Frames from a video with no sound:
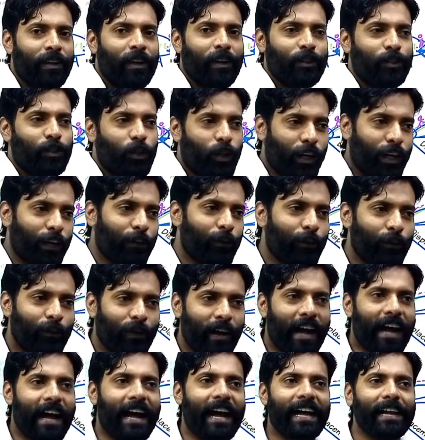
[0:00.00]
So if
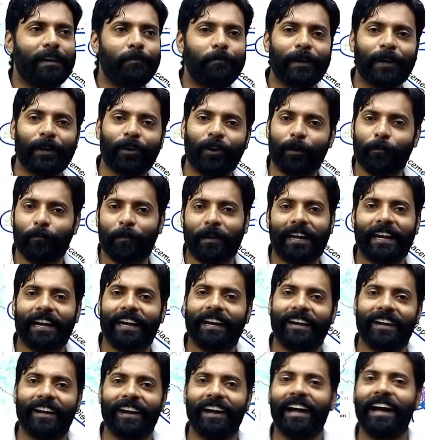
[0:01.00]
I'll be your
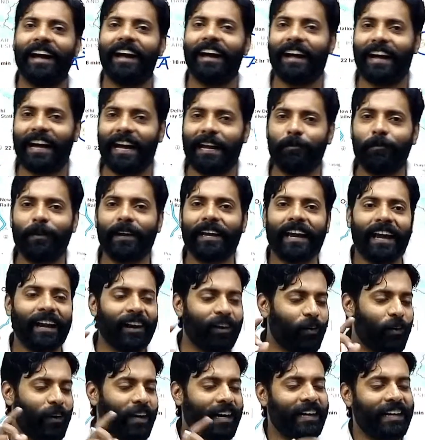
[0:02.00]
parent, I'll be
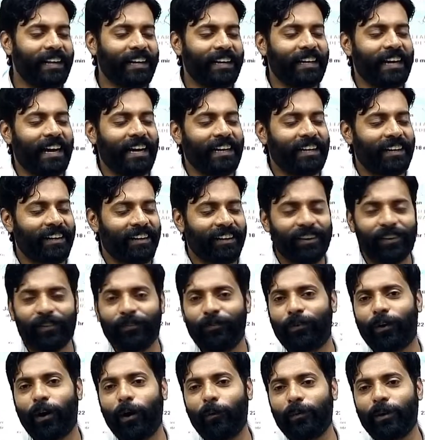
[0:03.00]
calculating that
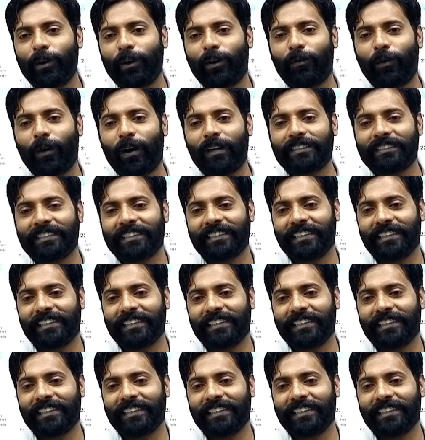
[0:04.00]
from your watch.